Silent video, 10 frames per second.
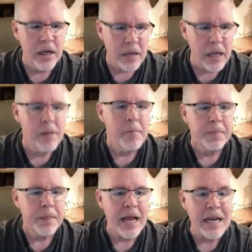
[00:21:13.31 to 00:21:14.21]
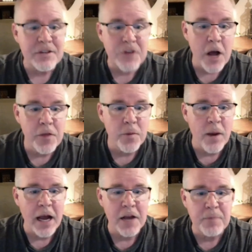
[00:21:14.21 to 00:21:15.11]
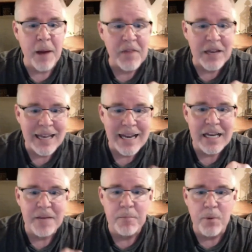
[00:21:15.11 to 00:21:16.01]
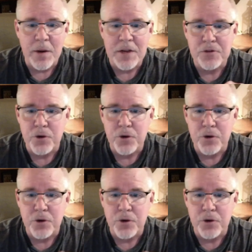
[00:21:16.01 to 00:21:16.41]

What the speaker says: and he's authorized by the leading priest